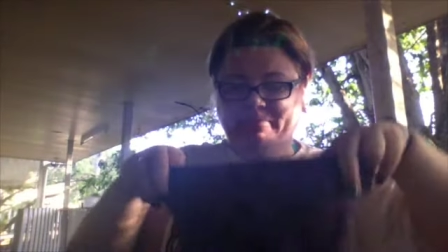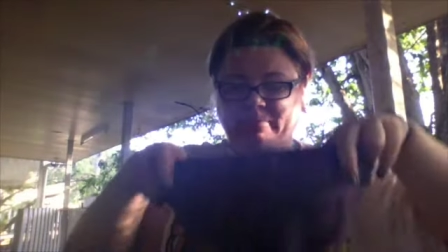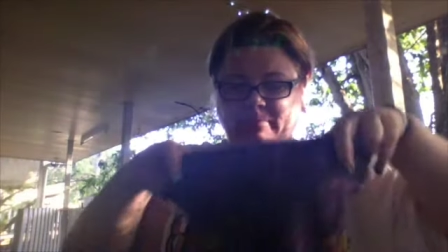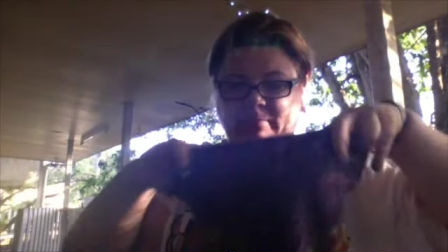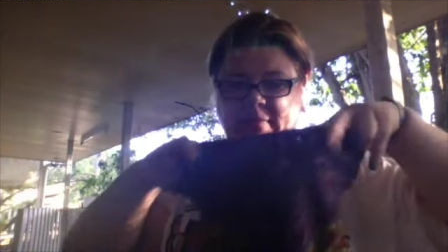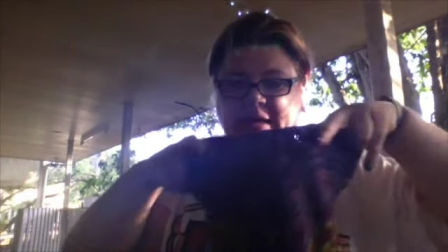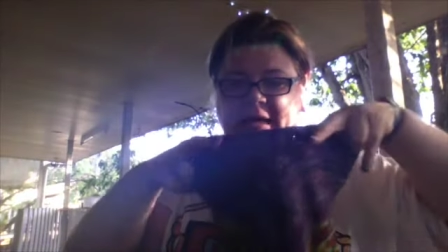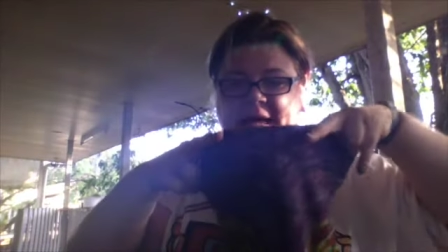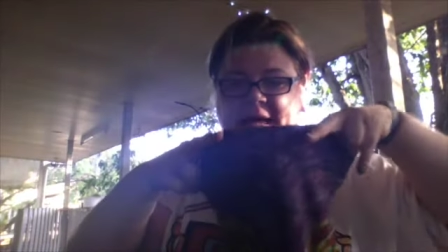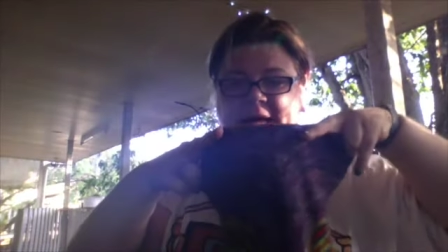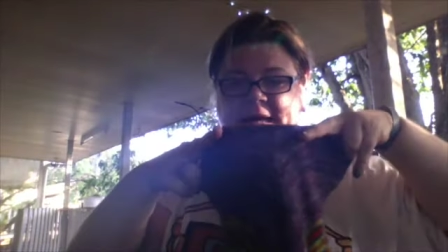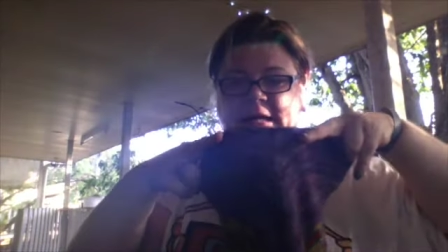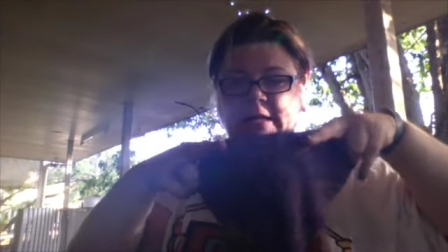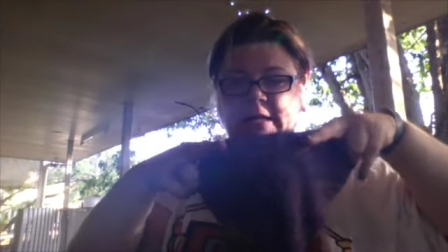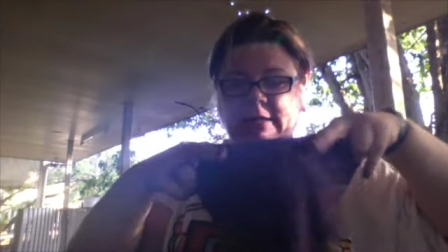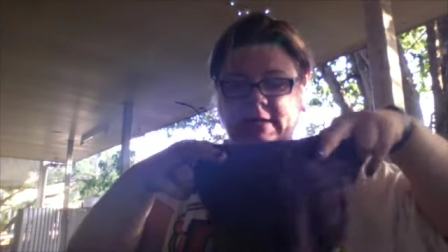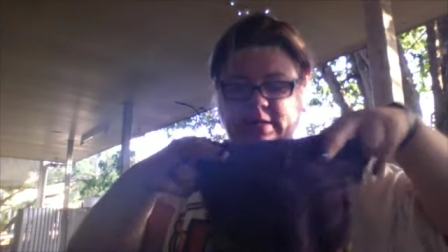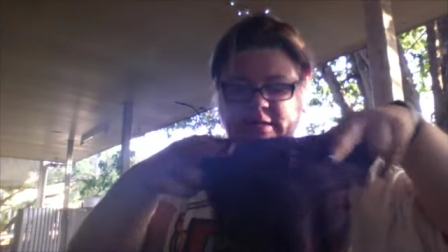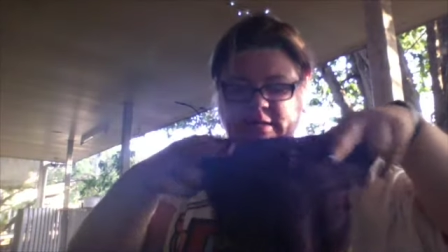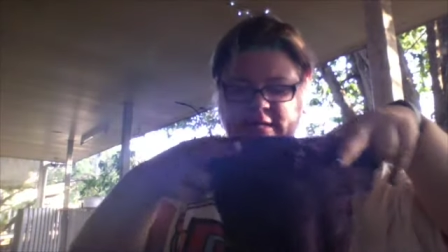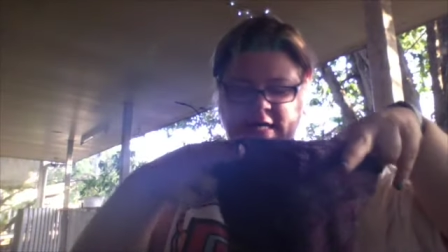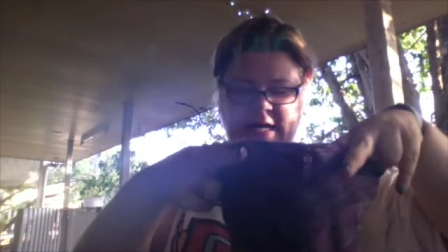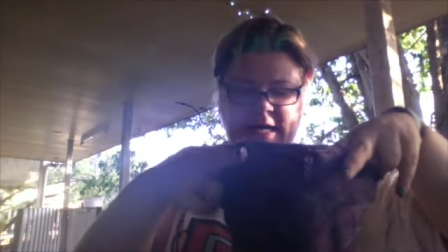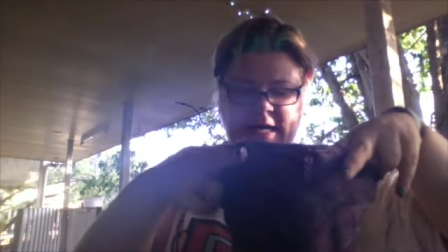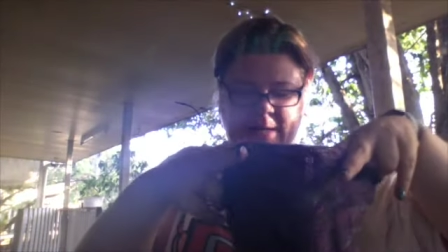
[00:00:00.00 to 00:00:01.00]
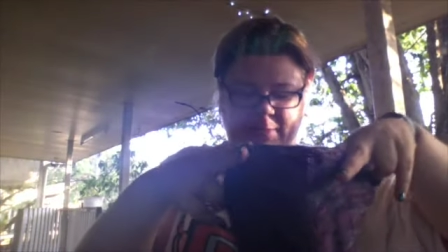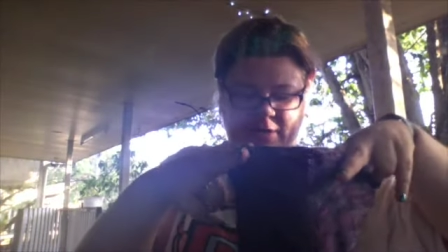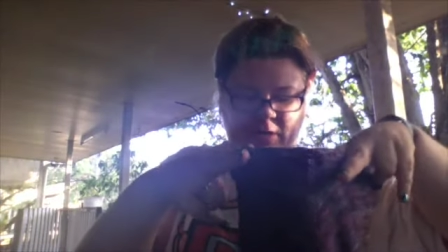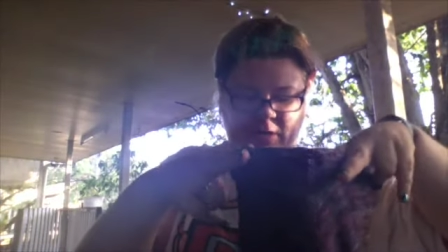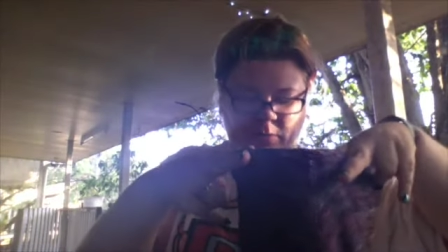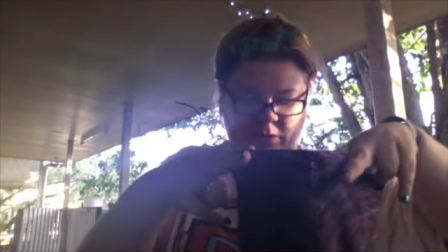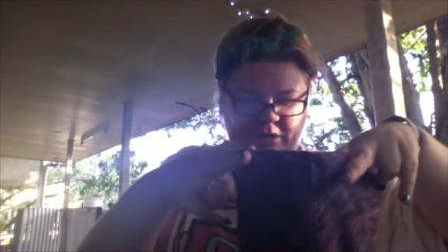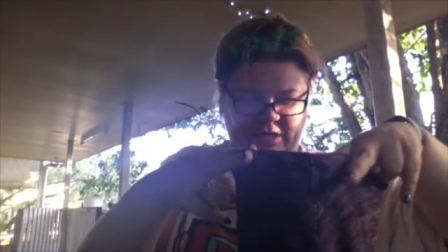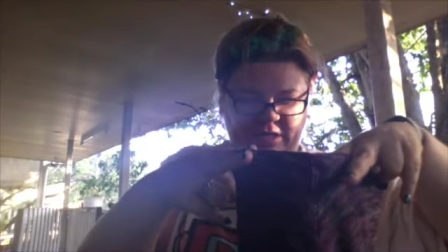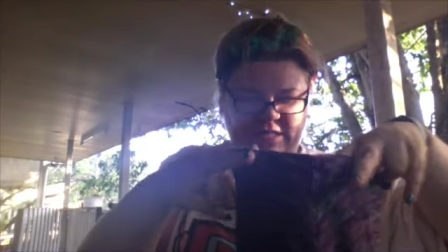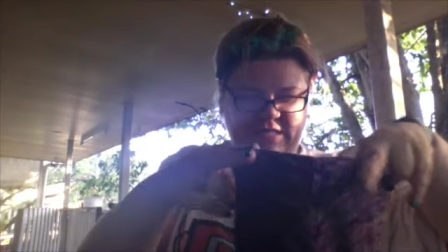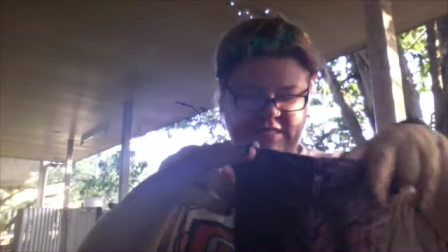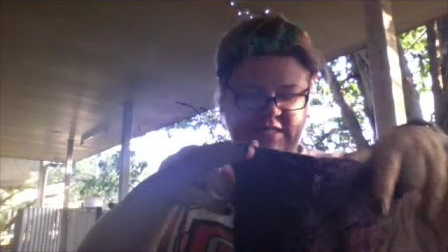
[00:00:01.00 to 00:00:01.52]
big head, um, and I
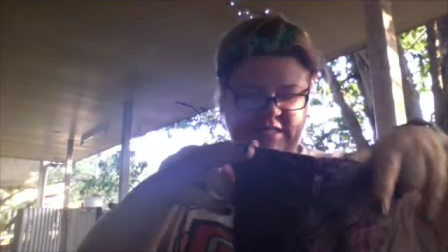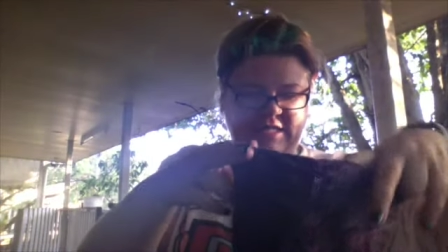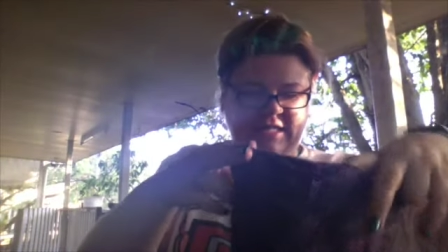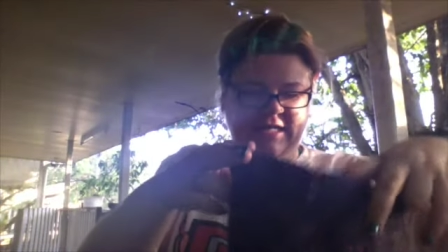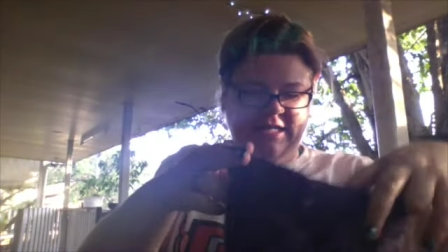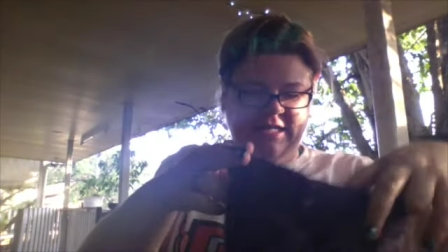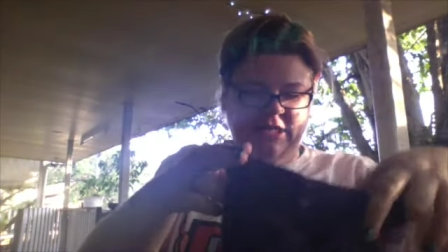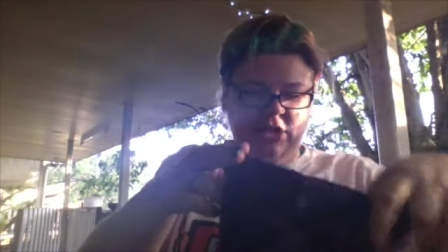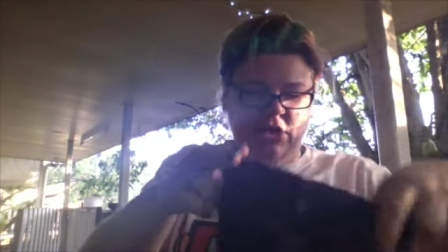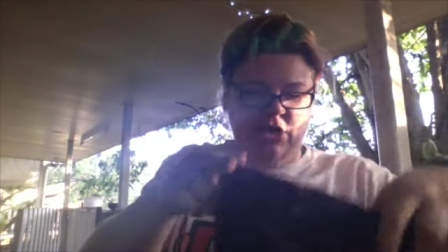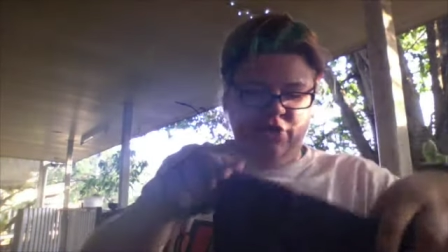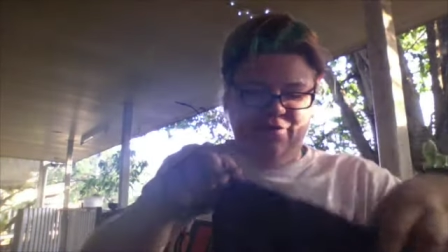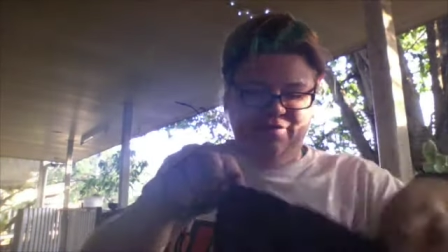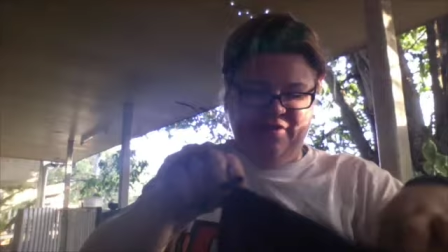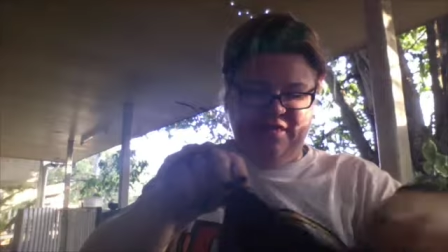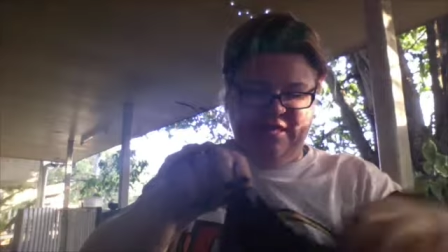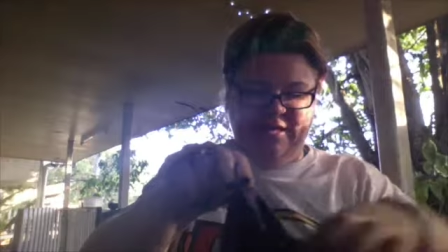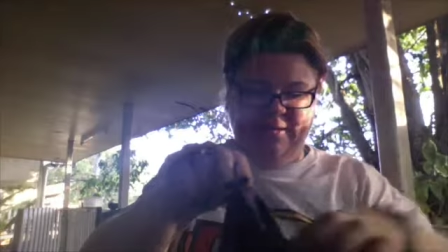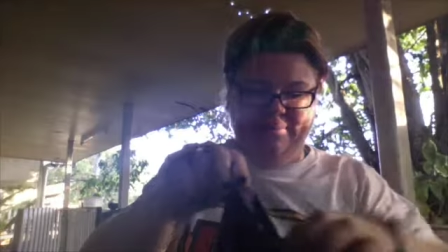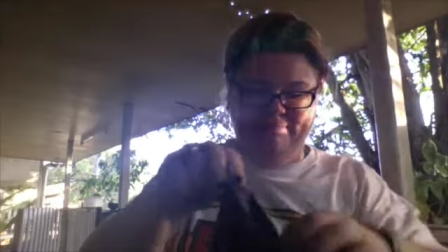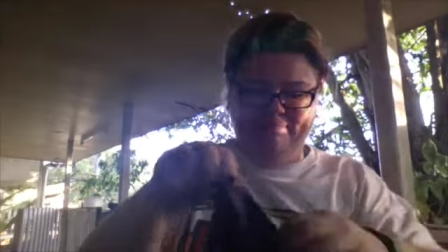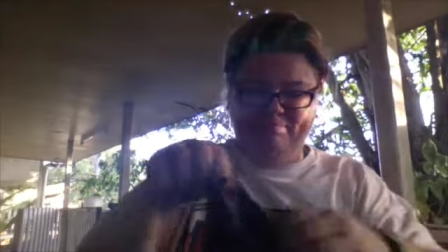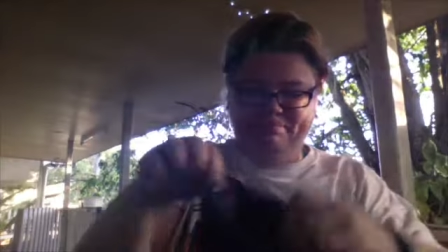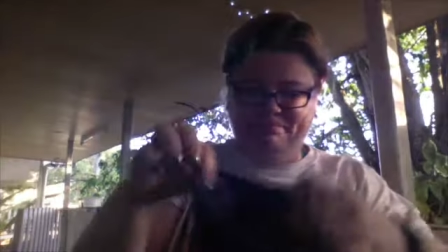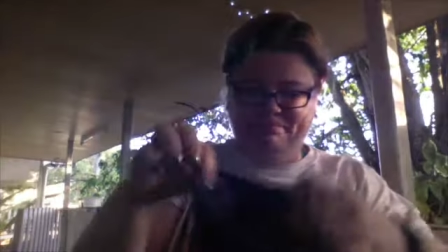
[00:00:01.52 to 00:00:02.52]
wanted it to get over there.